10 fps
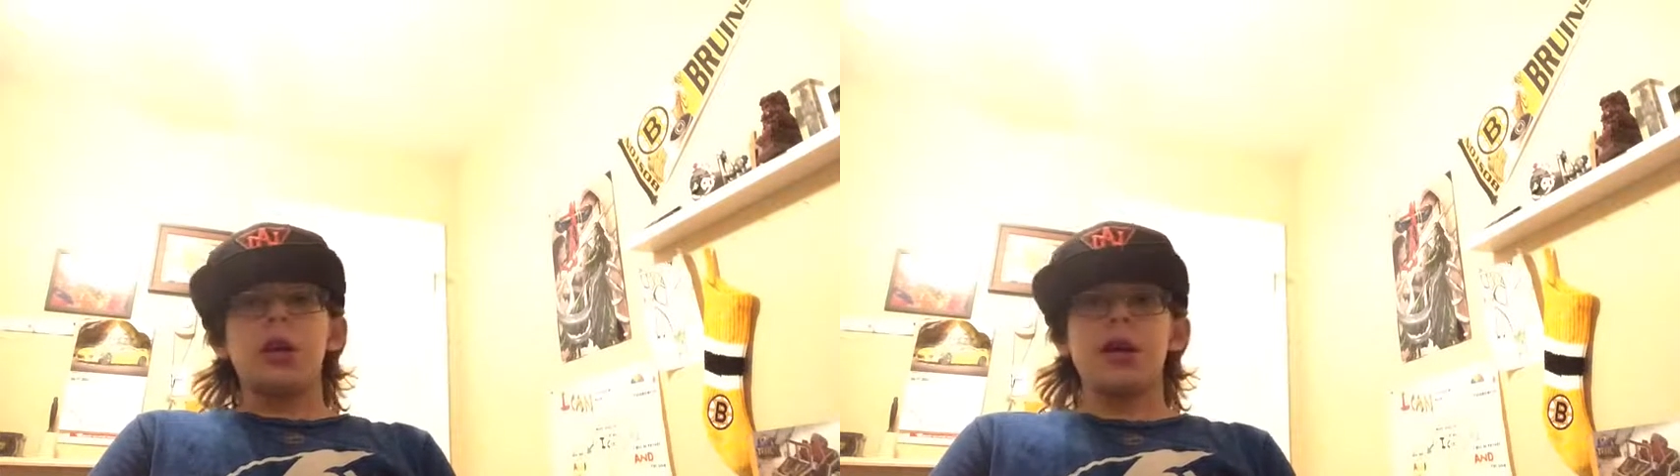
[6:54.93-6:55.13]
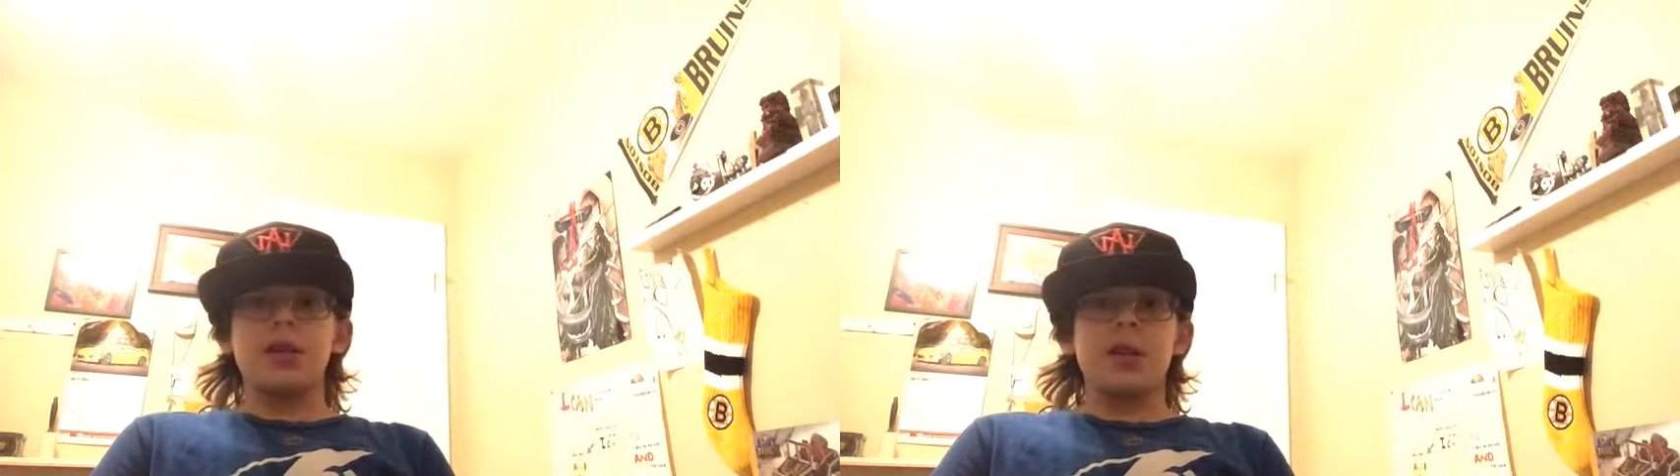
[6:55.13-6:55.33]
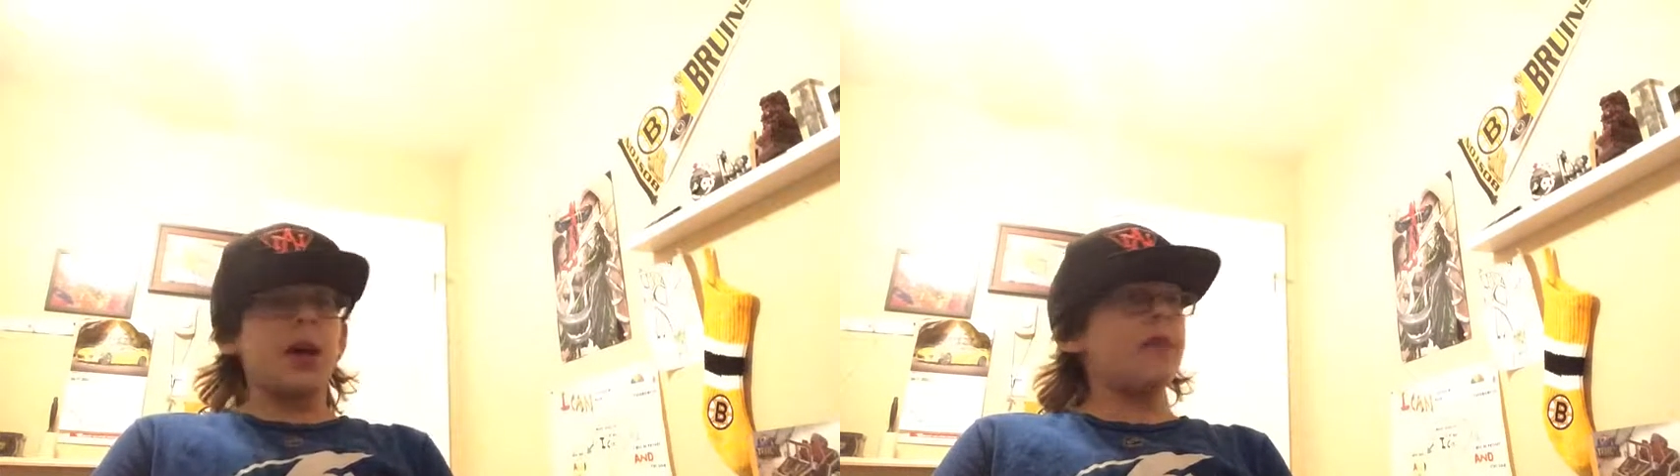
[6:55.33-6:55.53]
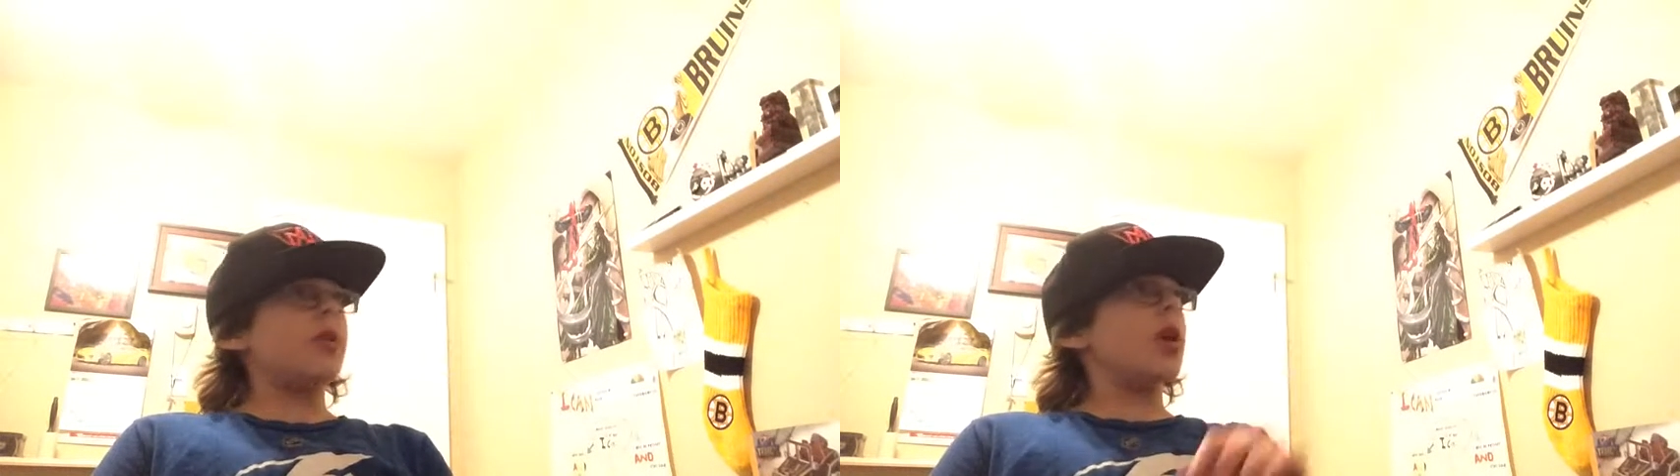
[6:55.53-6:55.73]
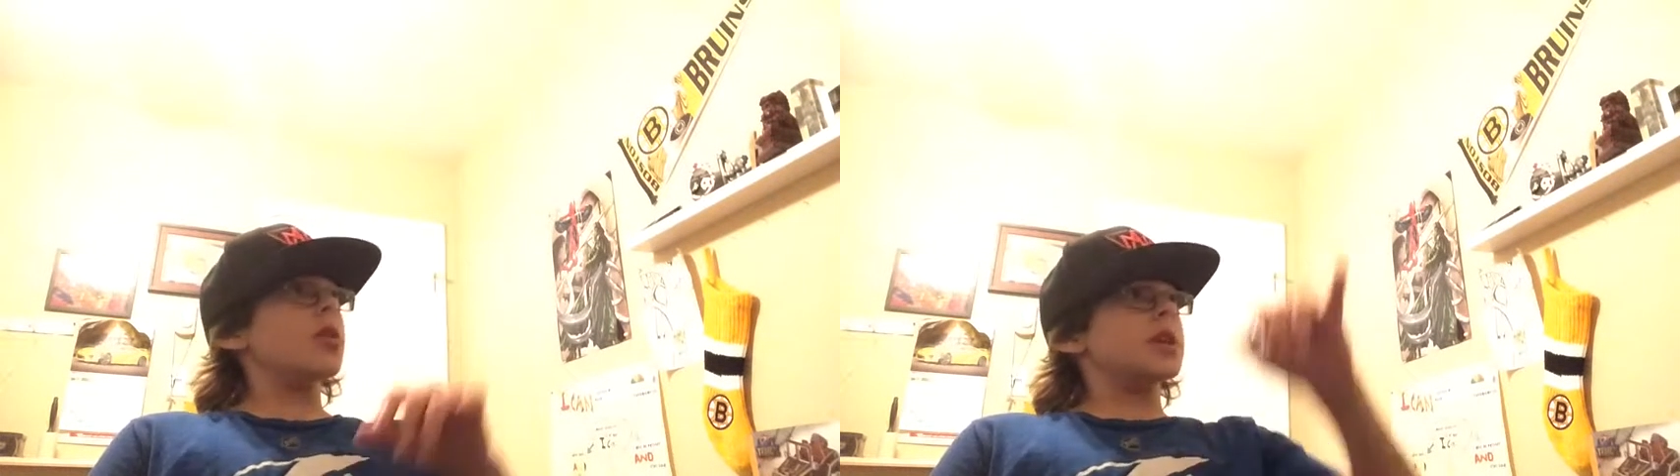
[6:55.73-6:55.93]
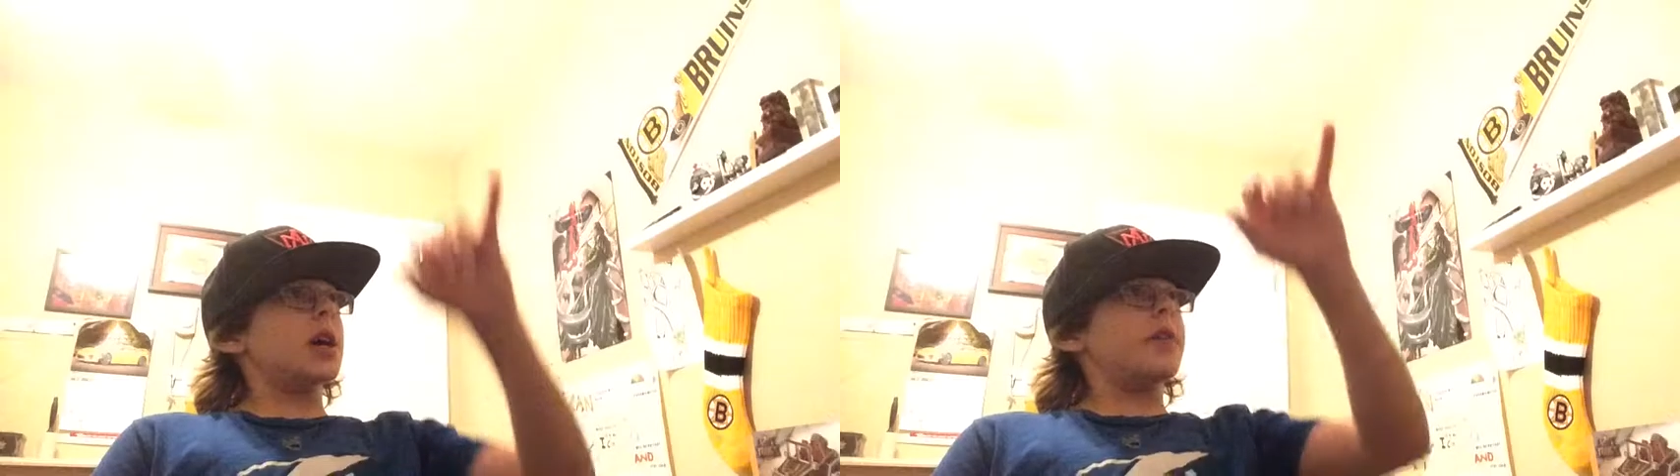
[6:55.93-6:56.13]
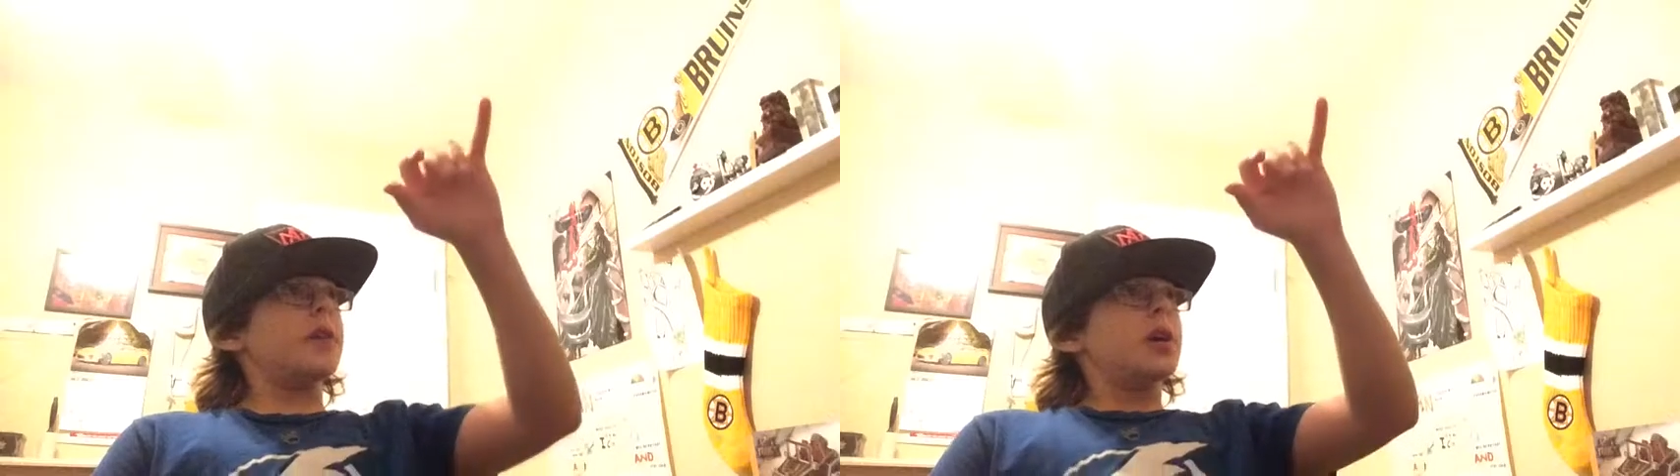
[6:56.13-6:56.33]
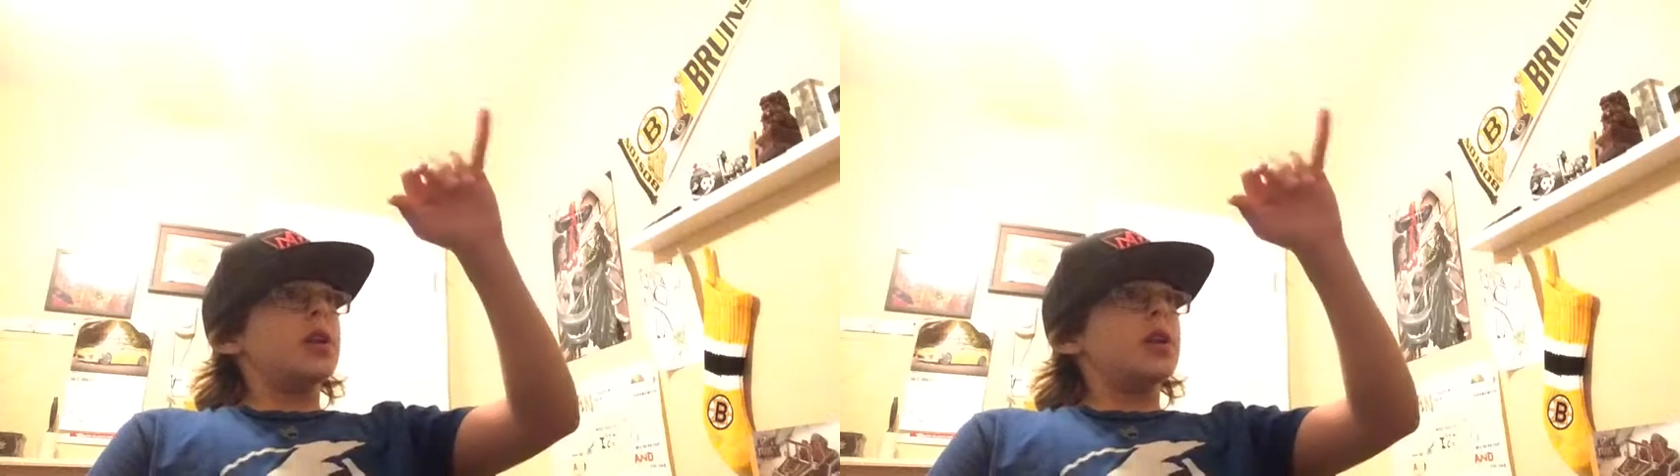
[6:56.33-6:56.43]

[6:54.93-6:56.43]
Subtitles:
Like I said, I have cars. I have